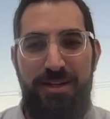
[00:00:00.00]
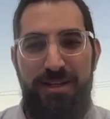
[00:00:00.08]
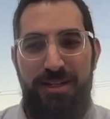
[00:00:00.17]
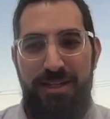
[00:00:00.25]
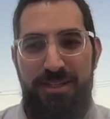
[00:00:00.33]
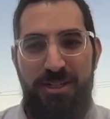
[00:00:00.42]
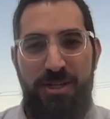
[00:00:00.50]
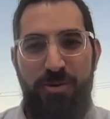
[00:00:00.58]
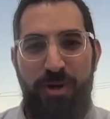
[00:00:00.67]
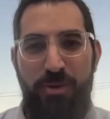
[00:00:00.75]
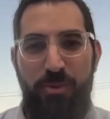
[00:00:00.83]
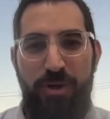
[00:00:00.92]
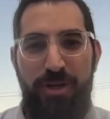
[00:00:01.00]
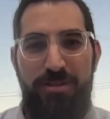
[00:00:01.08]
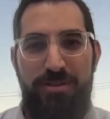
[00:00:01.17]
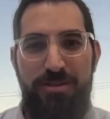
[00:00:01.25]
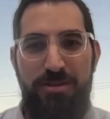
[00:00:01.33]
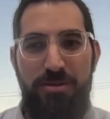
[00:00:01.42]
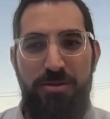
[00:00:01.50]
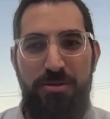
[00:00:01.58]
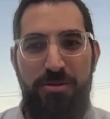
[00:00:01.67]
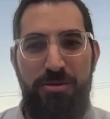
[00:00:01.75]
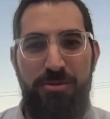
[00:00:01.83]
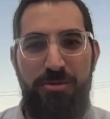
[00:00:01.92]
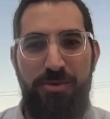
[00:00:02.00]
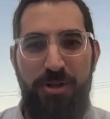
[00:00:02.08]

it's a great way to